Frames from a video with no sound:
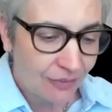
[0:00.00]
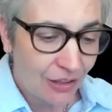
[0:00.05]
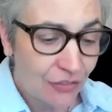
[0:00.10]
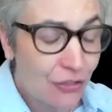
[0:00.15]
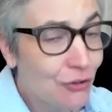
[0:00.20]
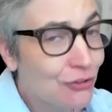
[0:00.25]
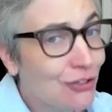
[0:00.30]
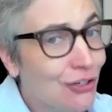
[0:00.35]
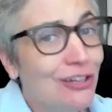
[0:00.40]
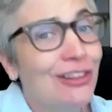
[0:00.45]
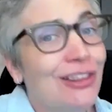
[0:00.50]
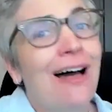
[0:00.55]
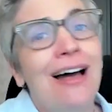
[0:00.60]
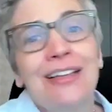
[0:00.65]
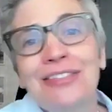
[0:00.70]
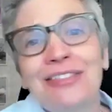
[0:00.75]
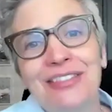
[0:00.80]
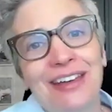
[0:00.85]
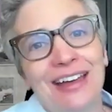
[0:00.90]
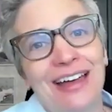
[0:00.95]
there's a
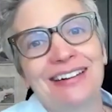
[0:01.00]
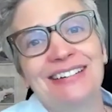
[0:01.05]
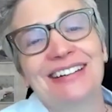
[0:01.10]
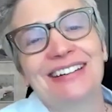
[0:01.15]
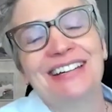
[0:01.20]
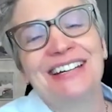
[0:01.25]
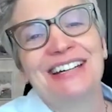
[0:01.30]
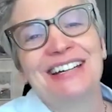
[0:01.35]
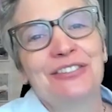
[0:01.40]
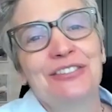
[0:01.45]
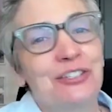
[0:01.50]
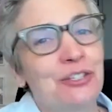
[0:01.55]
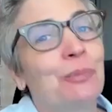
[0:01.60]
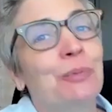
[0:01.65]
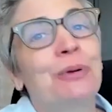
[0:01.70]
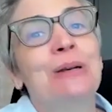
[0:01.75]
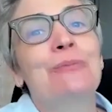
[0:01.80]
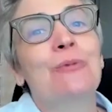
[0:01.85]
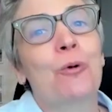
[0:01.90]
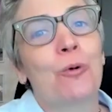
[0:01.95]
lot that the
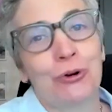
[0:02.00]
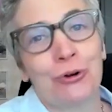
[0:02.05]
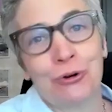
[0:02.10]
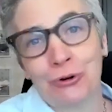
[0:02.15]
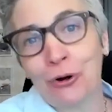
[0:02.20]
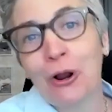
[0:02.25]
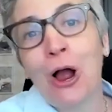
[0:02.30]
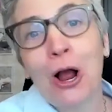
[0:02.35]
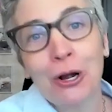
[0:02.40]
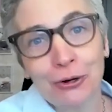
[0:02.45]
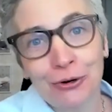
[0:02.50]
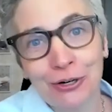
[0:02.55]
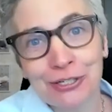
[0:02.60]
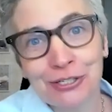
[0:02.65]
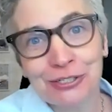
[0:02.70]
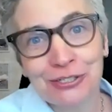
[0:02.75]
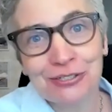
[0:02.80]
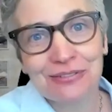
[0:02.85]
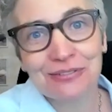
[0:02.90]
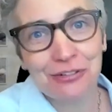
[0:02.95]
Supreme Court or
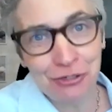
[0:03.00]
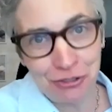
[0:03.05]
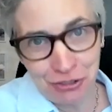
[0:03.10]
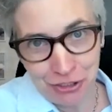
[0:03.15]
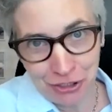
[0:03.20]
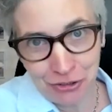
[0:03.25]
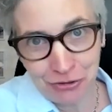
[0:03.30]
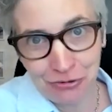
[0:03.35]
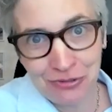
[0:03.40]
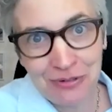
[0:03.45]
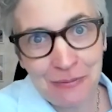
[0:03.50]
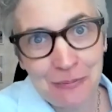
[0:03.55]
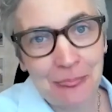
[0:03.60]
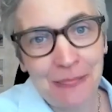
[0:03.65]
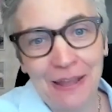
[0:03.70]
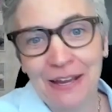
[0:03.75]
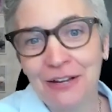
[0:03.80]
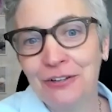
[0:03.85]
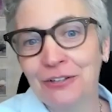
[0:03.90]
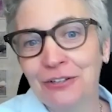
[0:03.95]
Congress could do.
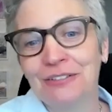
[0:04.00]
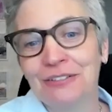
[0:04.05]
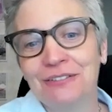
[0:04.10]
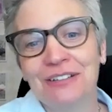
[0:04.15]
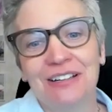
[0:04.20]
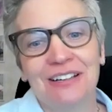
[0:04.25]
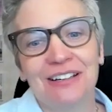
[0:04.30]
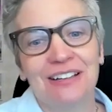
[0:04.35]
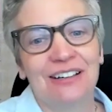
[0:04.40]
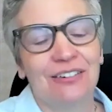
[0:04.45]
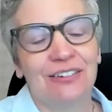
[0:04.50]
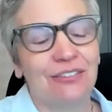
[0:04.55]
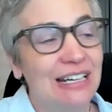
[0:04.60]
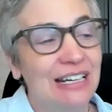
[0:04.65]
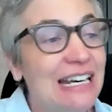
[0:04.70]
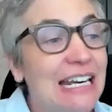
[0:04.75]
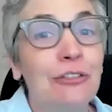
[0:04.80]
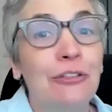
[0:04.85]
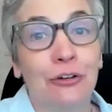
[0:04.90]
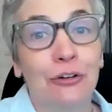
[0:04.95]
They could
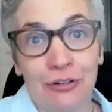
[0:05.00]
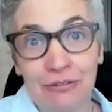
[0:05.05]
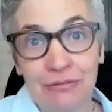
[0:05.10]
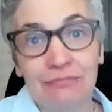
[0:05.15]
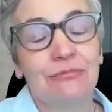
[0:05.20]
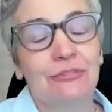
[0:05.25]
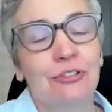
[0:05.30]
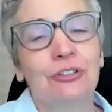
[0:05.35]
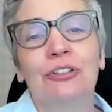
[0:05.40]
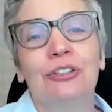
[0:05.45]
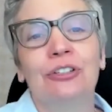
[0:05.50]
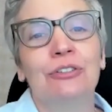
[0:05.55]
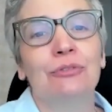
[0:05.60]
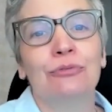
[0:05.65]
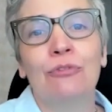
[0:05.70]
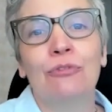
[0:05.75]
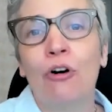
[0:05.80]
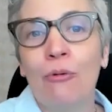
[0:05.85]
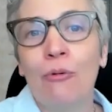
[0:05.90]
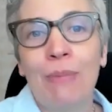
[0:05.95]
either could
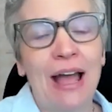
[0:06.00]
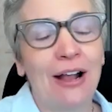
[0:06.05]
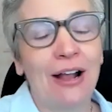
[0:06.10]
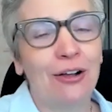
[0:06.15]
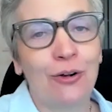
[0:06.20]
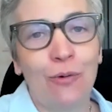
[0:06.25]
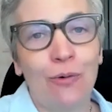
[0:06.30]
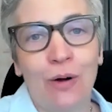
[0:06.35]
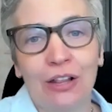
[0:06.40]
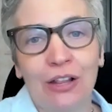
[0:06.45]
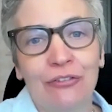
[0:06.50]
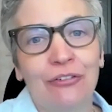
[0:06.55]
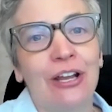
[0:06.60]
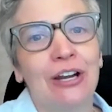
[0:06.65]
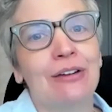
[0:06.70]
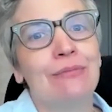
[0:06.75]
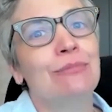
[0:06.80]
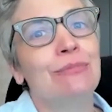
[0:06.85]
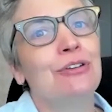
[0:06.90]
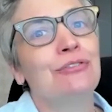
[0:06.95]
roll back
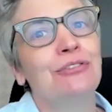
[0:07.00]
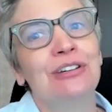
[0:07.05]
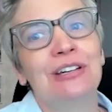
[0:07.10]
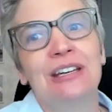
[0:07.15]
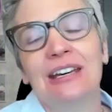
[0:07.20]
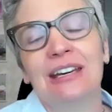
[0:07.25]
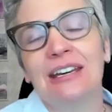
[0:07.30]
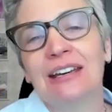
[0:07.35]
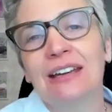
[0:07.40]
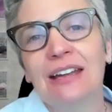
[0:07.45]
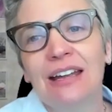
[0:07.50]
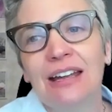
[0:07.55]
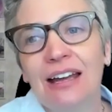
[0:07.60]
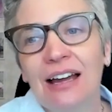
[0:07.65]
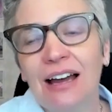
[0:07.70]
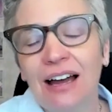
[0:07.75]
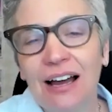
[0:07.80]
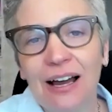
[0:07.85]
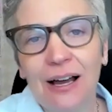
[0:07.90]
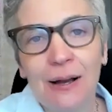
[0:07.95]
qualified immunity,
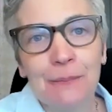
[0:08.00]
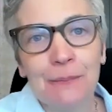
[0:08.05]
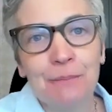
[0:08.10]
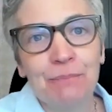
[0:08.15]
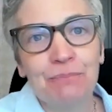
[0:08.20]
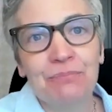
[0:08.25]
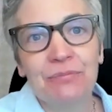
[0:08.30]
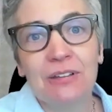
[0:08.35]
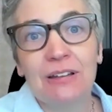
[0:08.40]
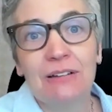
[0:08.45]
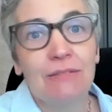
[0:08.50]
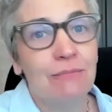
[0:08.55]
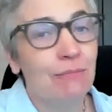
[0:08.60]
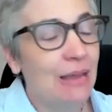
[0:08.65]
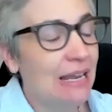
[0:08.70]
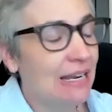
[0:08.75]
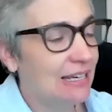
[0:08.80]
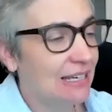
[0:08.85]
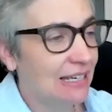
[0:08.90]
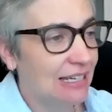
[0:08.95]
um,
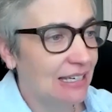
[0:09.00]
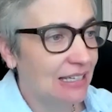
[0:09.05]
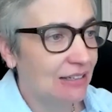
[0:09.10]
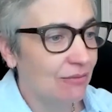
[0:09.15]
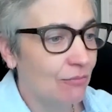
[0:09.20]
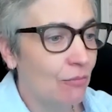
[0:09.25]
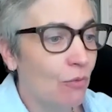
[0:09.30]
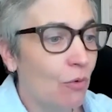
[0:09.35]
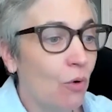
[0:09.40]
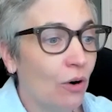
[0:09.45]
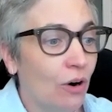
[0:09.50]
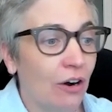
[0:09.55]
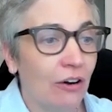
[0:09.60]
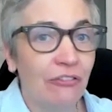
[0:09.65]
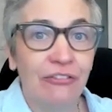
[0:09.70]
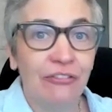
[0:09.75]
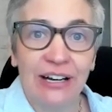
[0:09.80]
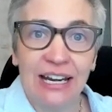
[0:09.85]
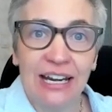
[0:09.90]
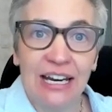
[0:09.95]
make it more
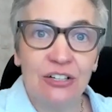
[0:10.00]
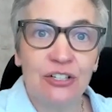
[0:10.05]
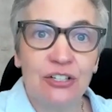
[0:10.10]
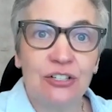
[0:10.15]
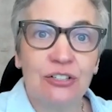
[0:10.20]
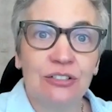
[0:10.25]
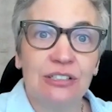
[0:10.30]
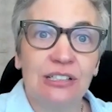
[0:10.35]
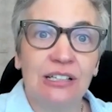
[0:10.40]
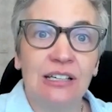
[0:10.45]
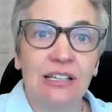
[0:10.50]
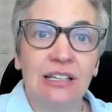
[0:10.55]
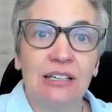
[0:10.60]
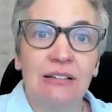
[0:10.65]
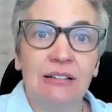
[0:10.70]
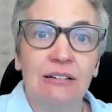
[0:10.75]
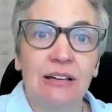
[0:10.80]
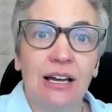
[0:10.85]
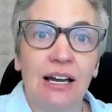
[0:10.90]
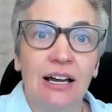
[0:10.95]

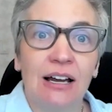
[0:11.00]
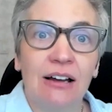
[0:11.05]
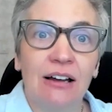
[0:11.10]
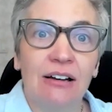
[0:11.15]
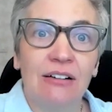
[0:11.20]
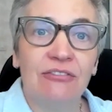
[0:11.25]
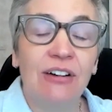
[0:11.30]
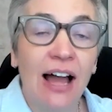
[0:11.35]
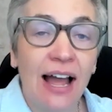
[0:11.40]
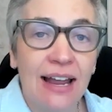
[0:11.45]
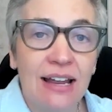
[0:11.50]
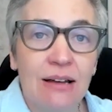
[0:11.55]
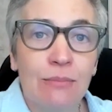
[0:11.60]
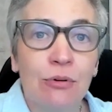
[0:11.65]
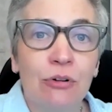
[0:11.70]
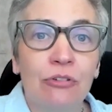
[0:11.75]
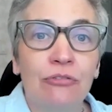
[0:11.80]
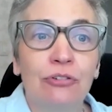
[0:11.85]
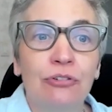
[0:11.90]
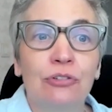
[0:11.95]
financially uh,
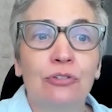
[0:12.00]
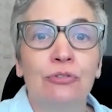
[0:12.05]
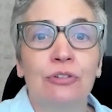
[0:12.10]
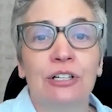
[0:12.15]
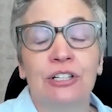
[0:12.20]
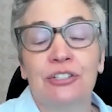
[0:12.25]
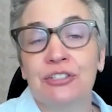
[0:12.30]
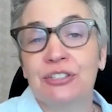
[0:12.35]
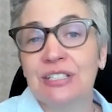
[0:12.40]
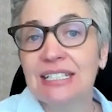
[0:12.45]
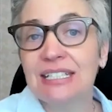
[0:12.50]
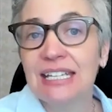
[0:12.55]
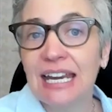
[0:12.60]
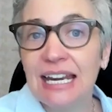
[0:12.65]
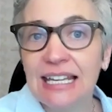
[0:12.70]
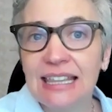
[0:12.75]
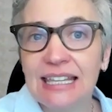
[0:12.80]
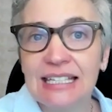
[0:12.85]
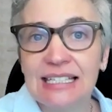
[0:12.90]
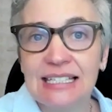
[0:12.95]
viable for lawyers to
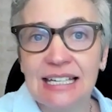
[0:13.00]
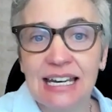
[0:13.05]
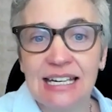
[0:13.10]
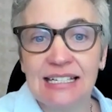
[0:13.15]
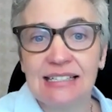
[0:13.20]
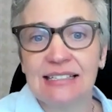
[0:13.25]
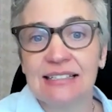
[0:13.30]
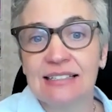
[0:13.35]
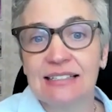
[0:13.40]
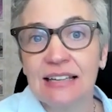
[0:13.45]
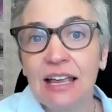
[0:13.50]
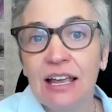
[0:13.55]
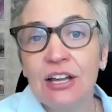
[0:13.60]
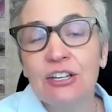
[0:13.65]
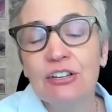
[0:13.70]
take these cases.